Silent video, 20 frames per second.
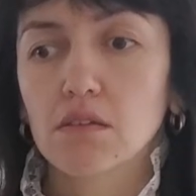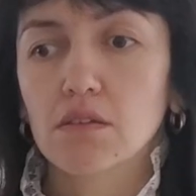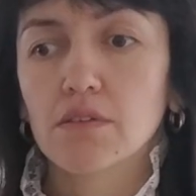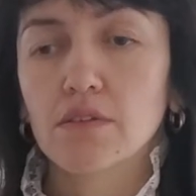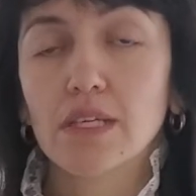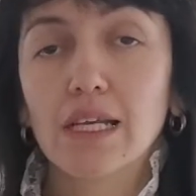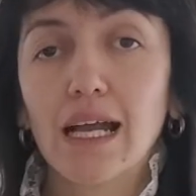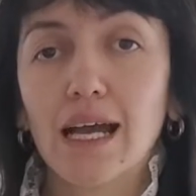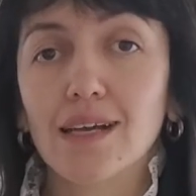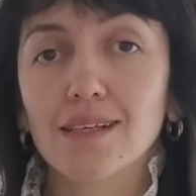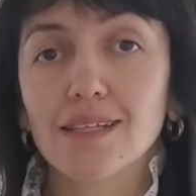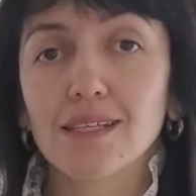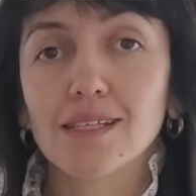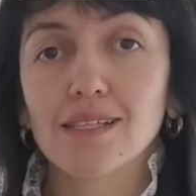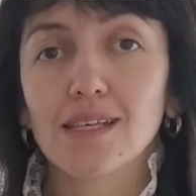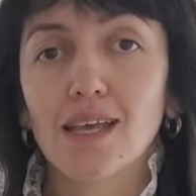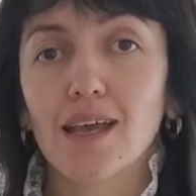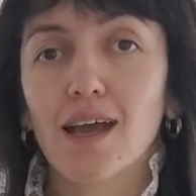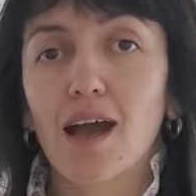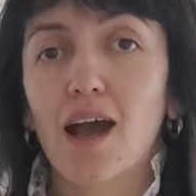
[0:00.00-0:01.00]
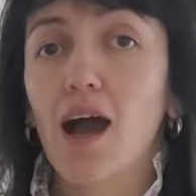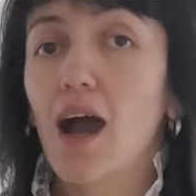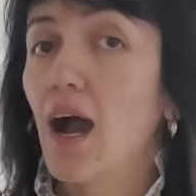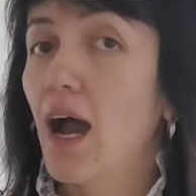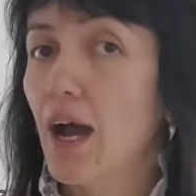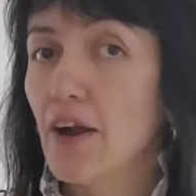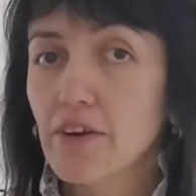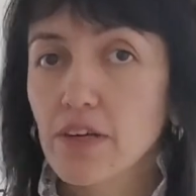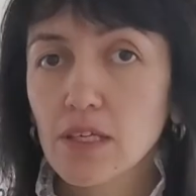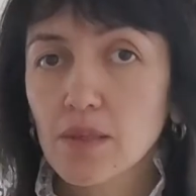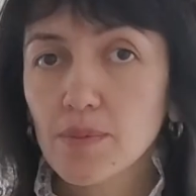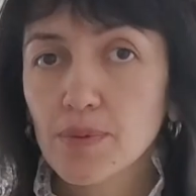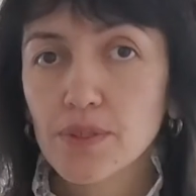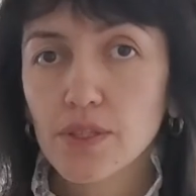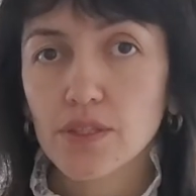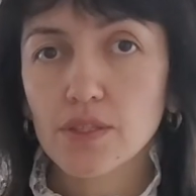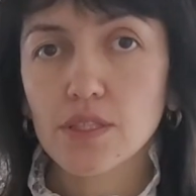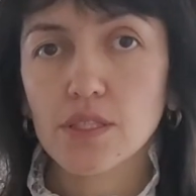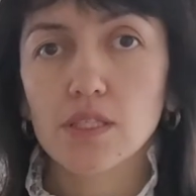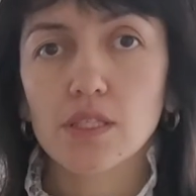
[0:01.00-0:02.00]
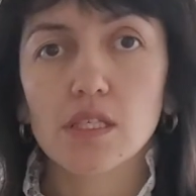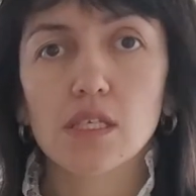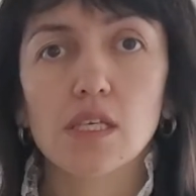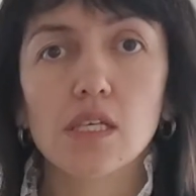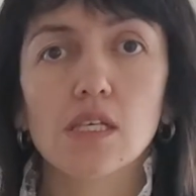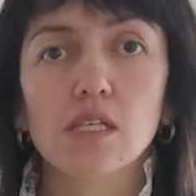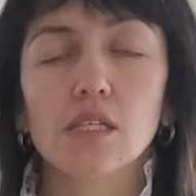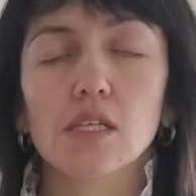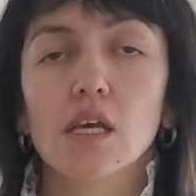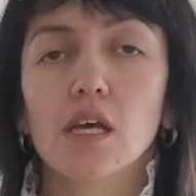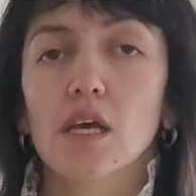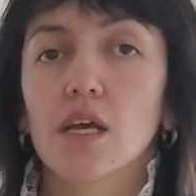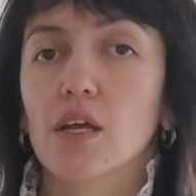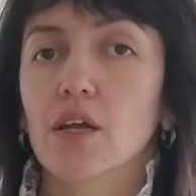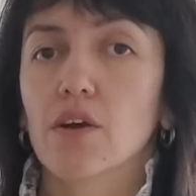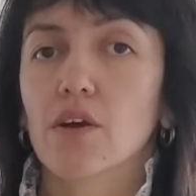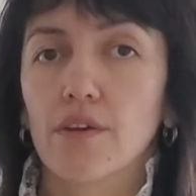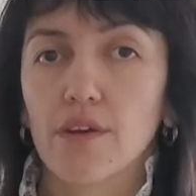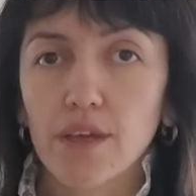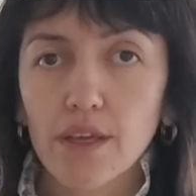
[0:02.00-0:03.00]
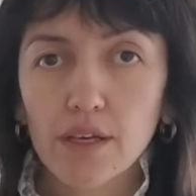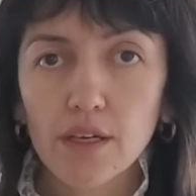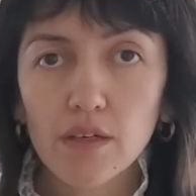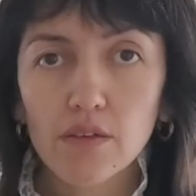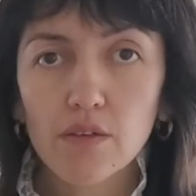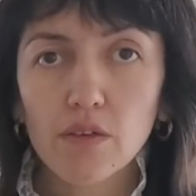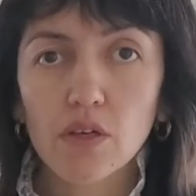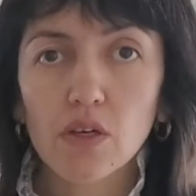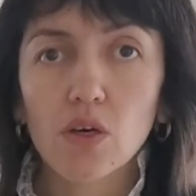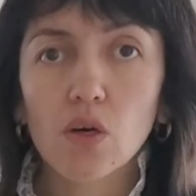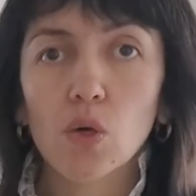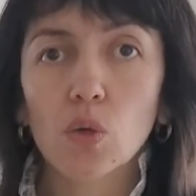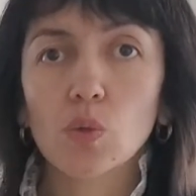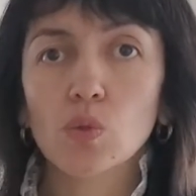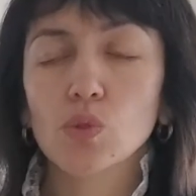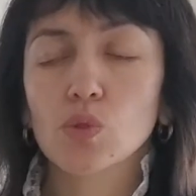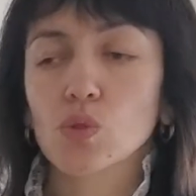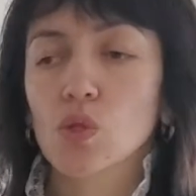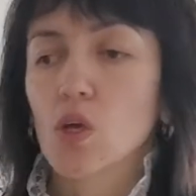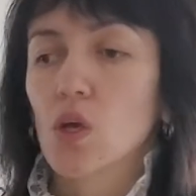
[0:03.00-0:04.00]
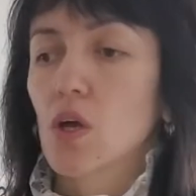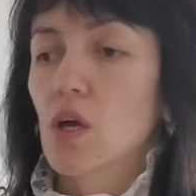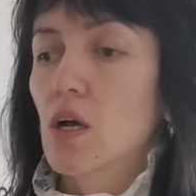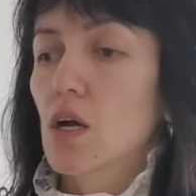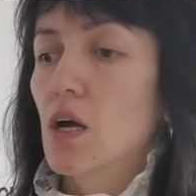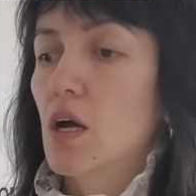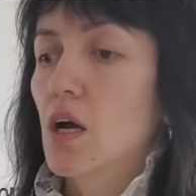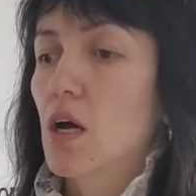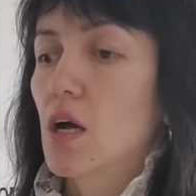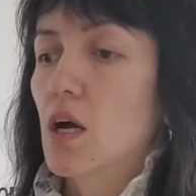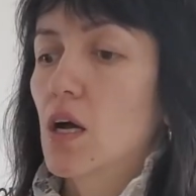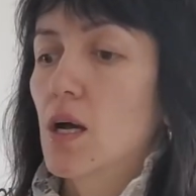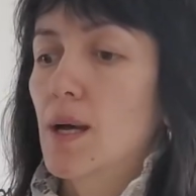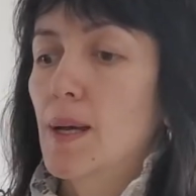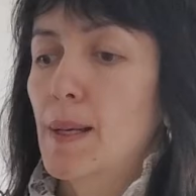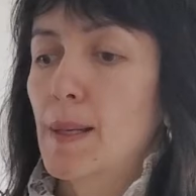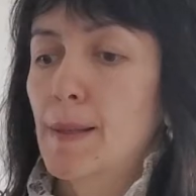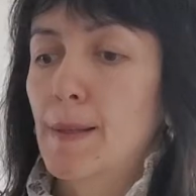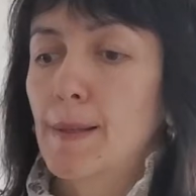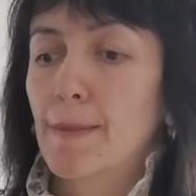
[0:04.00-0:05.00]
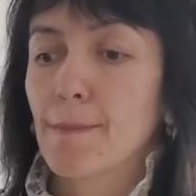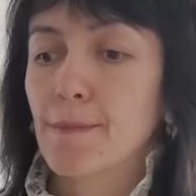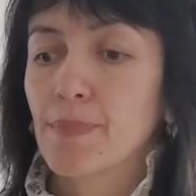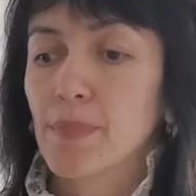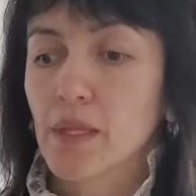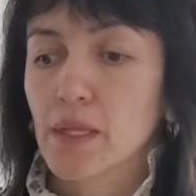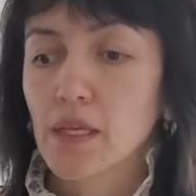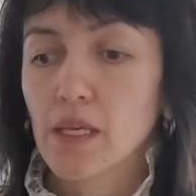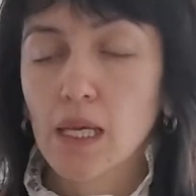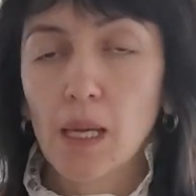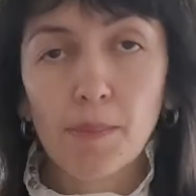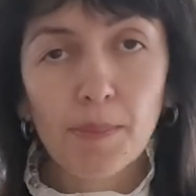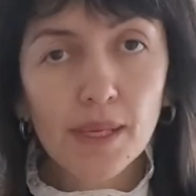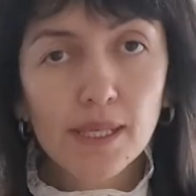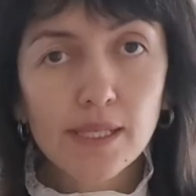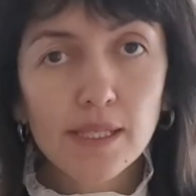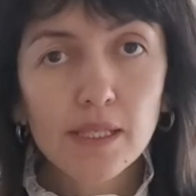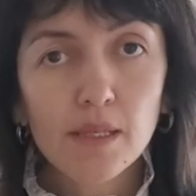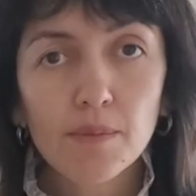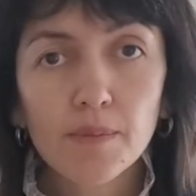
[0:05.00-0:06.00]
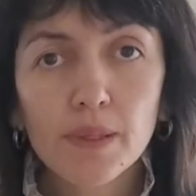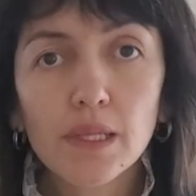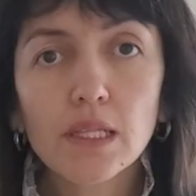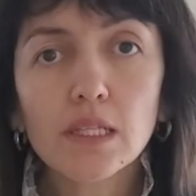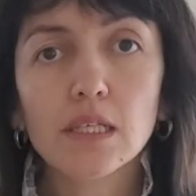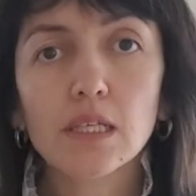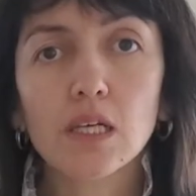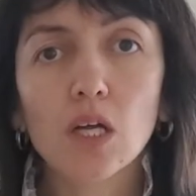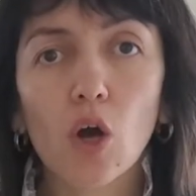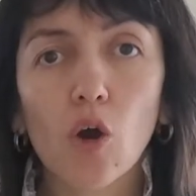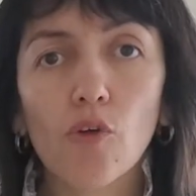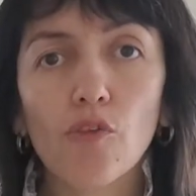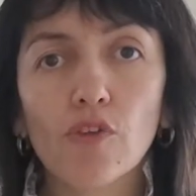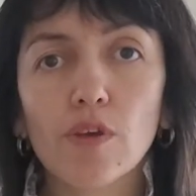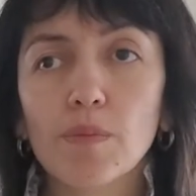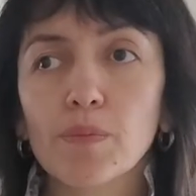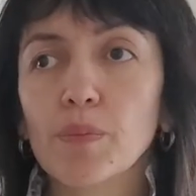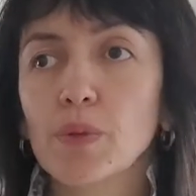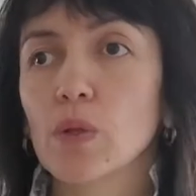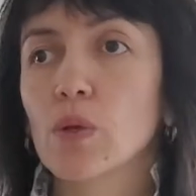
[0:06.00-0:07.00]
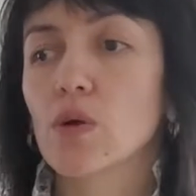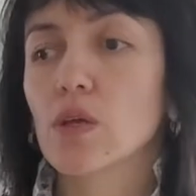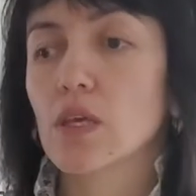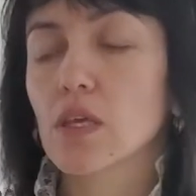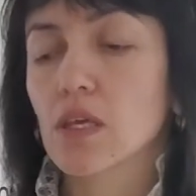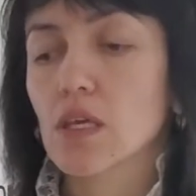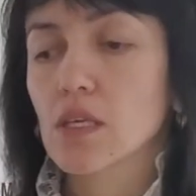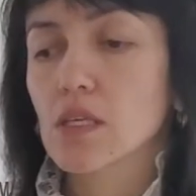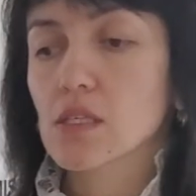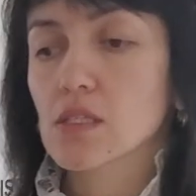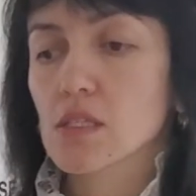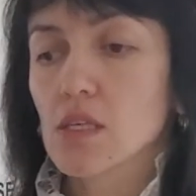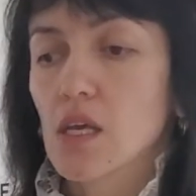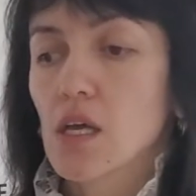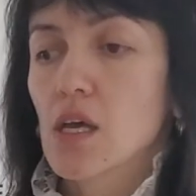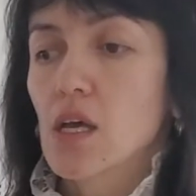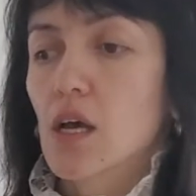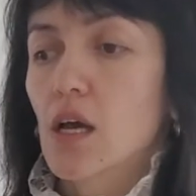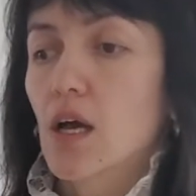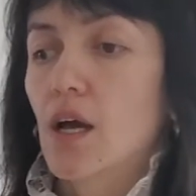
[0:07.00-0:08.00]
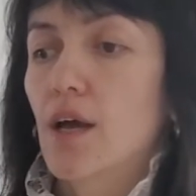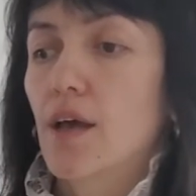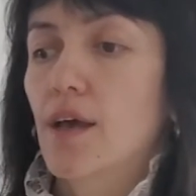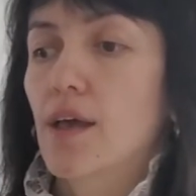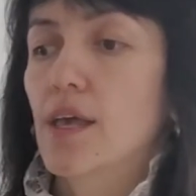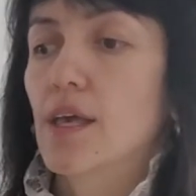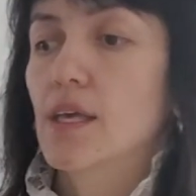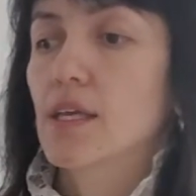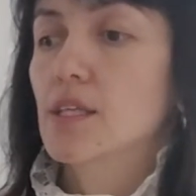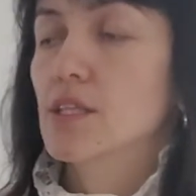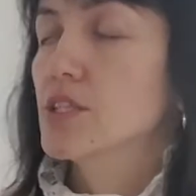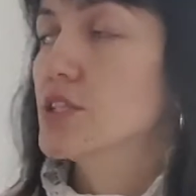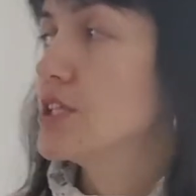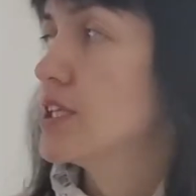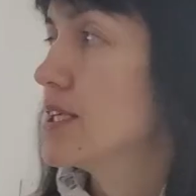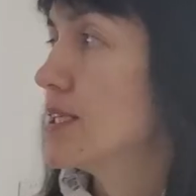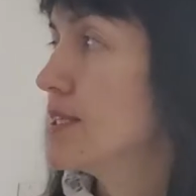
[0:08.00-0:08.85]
regarding their hiring processes, career growth, capacity building of employees, and